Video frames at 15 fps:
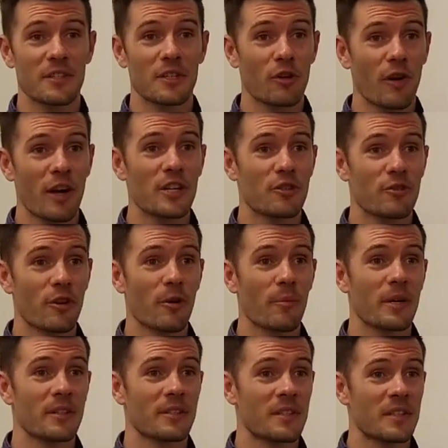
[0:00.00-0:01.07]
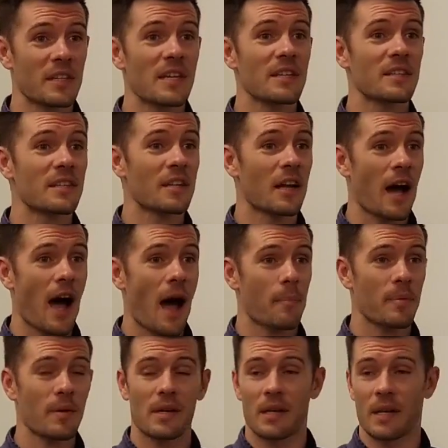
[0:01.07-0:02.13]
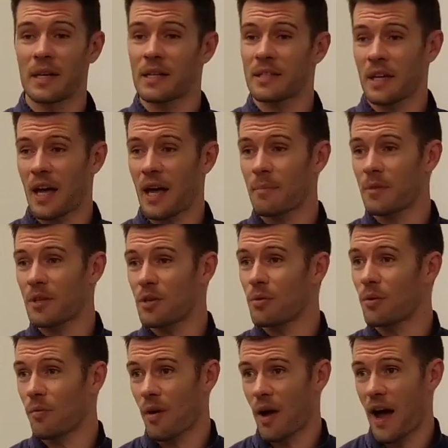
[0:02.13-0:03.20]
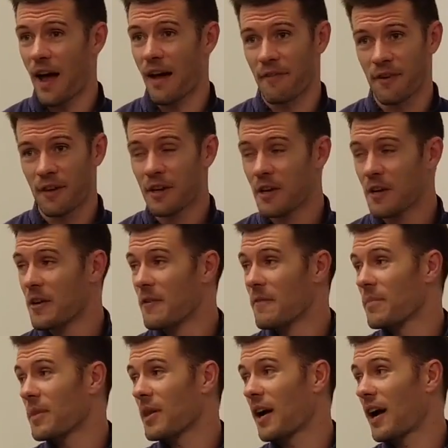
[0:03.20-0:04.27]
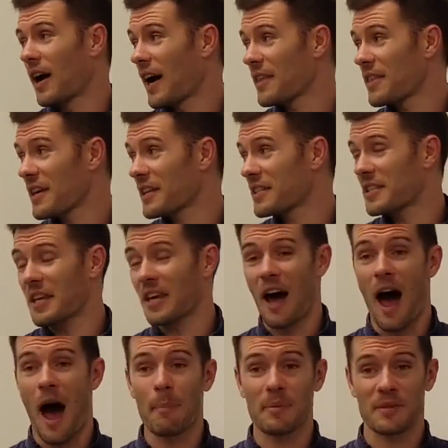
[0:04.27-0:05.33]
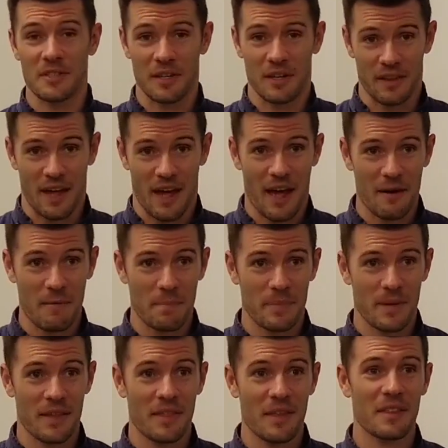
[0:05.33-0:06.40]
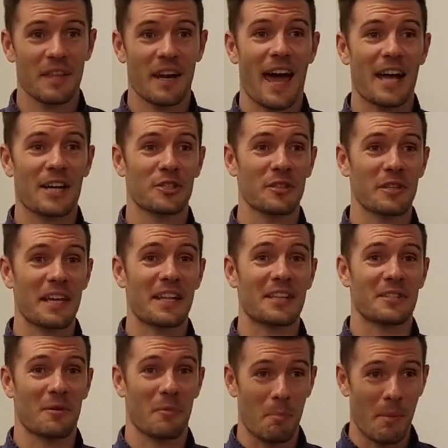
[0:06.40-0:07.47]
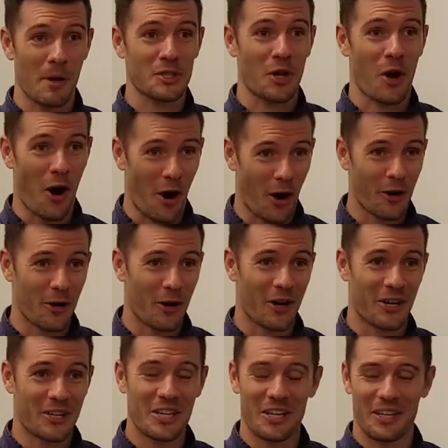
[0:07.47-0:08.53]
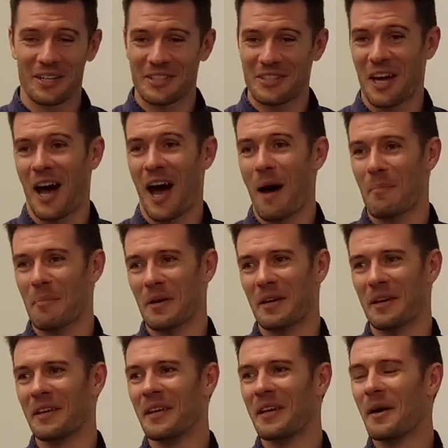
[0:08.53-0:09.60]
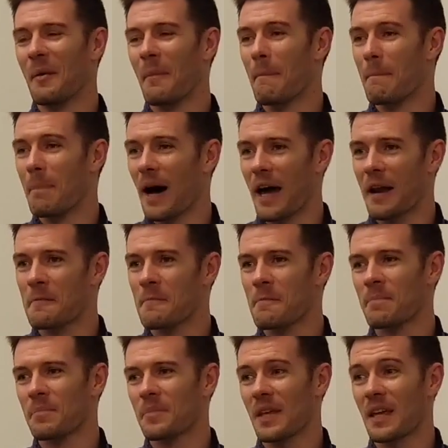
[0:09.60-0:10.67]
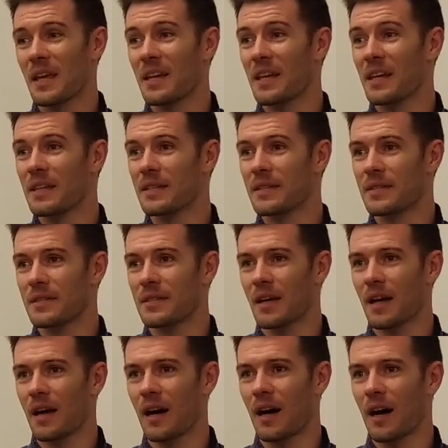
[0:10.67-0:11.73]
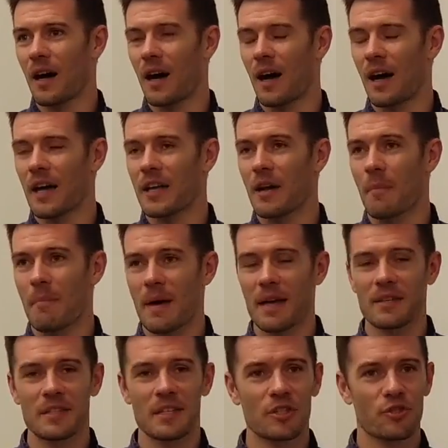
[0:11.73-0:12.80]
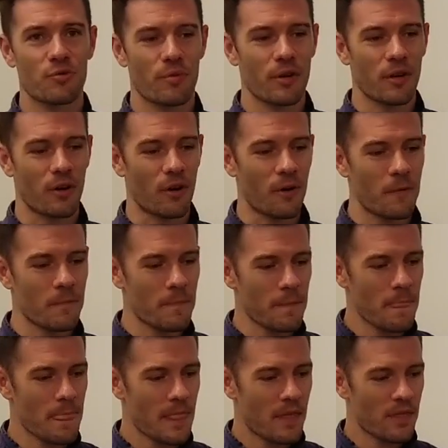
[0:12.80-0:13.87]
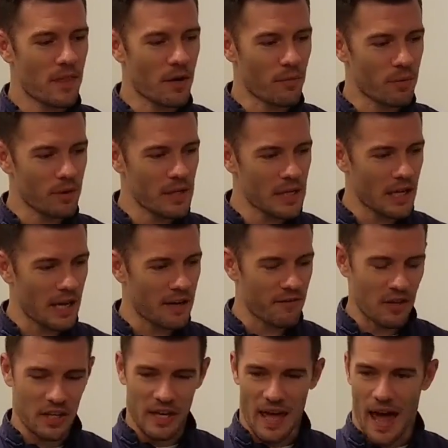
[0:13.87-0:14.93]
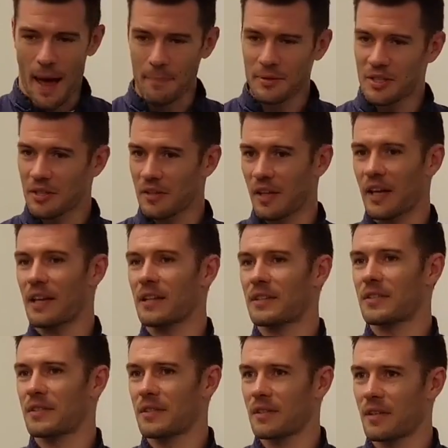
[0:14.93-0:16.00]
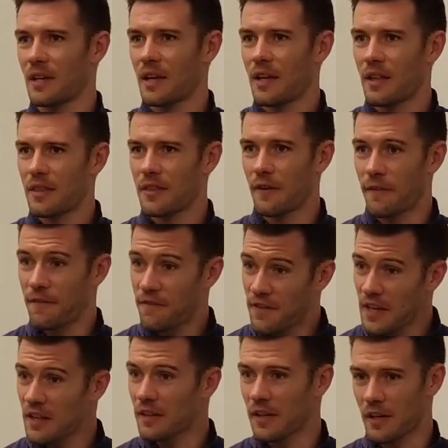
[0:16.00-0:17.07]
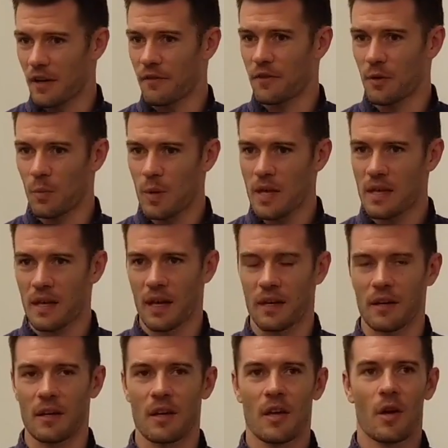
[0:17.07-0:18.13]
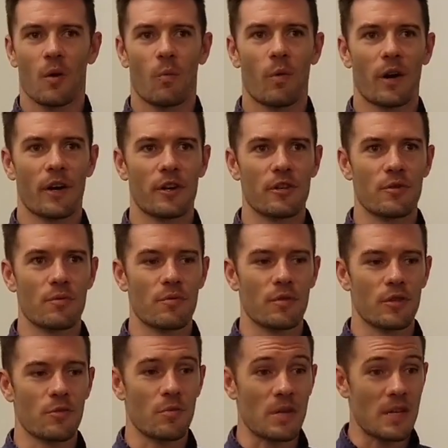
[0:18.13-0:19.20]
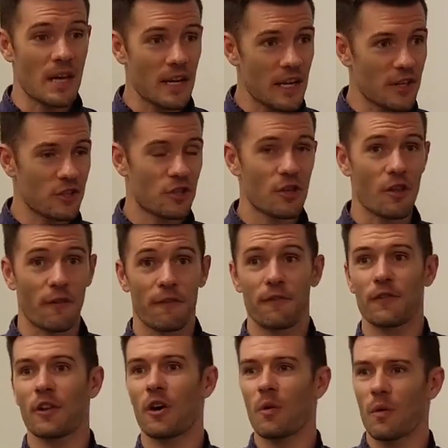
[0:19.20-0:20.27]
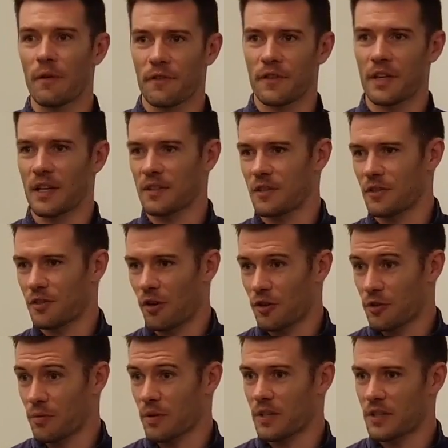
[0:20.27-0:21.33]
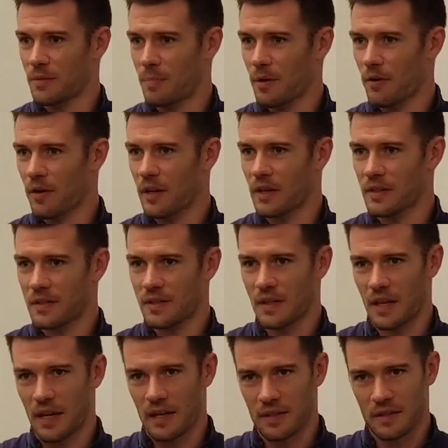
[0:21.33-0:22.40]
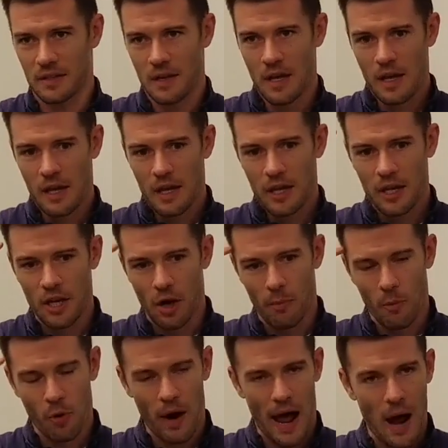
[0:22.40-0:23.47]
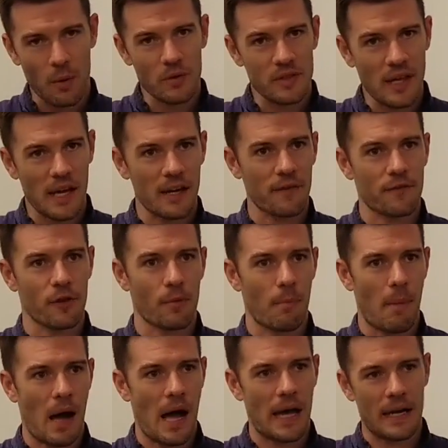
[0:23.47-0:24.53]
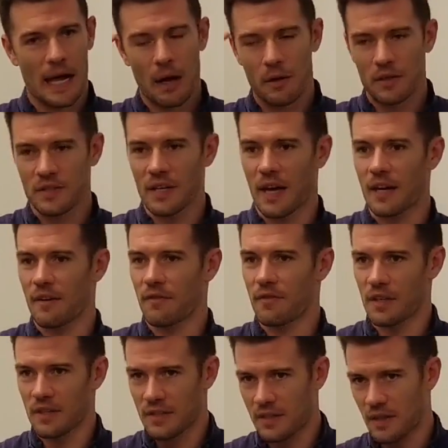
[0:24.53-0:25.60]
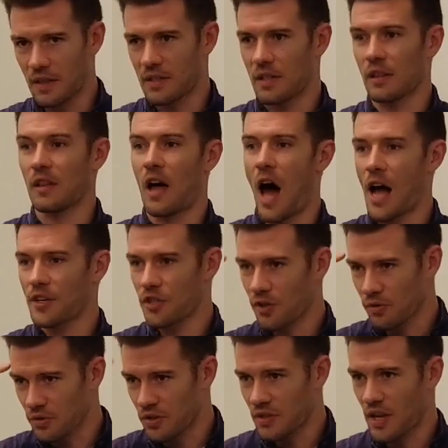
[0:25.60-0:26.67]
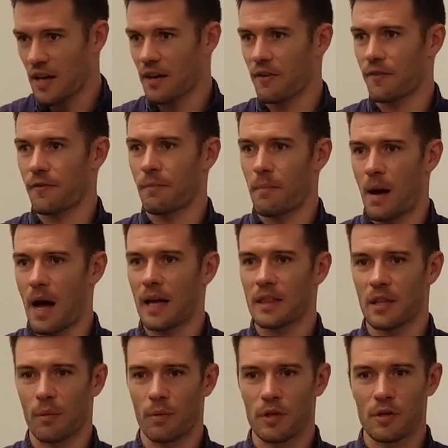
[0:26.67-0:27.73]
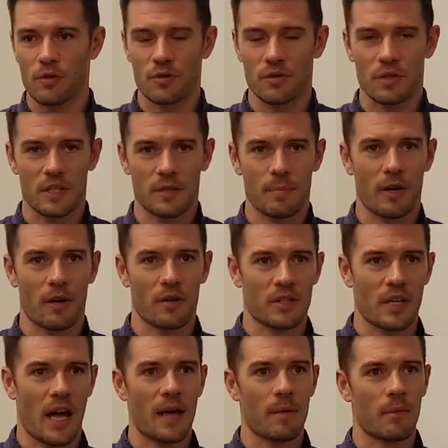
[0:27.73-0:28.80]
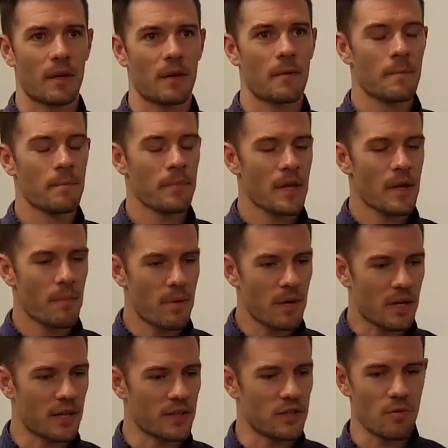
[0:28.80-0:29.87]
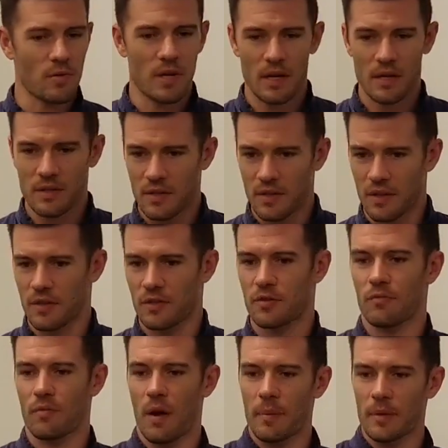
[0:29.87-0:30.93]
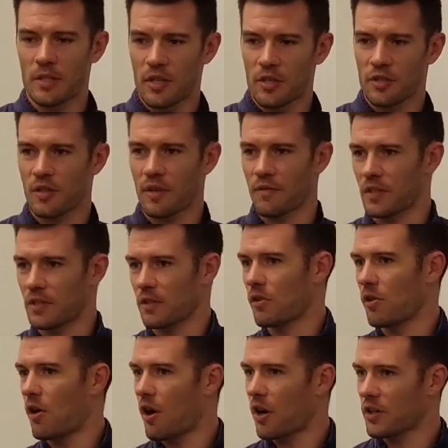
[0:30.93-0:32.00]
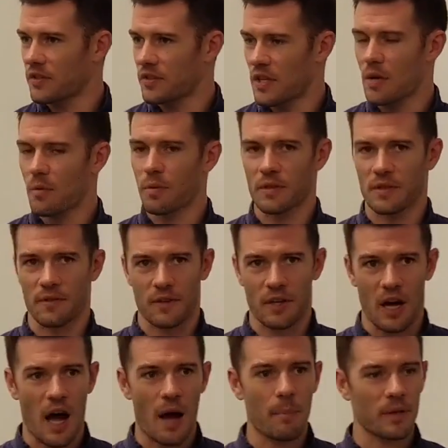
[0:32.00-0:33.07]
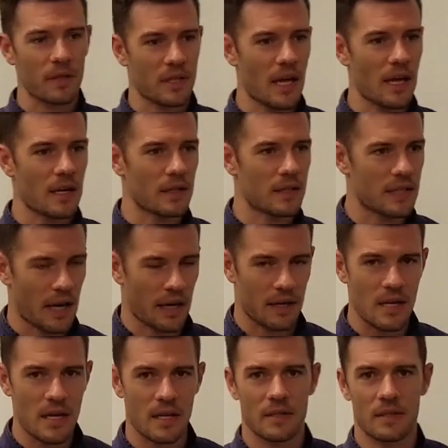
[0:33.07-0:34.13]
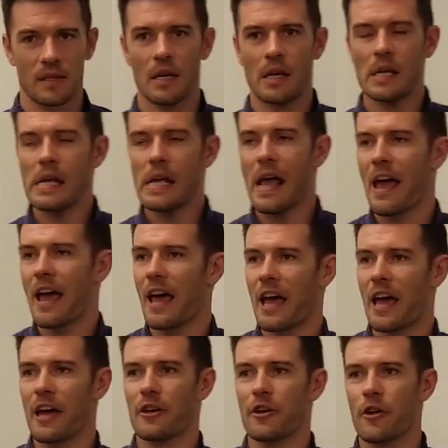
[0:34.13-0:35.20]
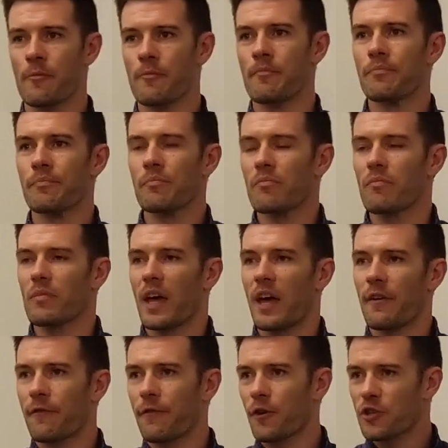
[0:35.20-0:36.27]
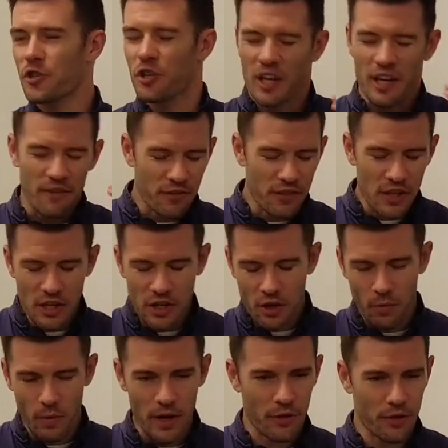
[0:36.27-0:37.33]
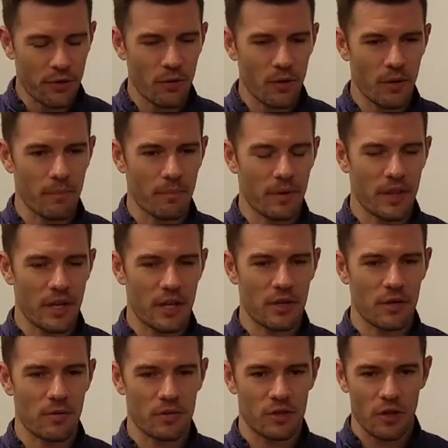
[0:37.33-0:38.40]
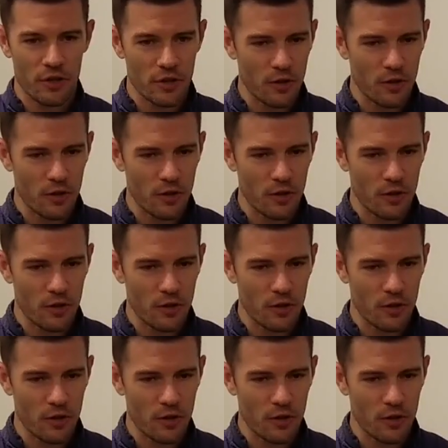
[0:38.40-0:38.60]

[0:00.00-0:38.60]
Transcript: I think it's the opposite of that. I think that actually it's much harder to hop in, but it is an amazing drill that really kind of encapsulates the feeling of the weekend where you get into the flow of things and start to experience things, more outside of your mind, outside of this logical state of mind that we usually spend our time in, because you get into this repetition of this long sequence of complicated techniques, and at first you're kind of thinking your way through it, but then you start to go faster and faster, and you get it out of your head and into your muscle memory, and you just start to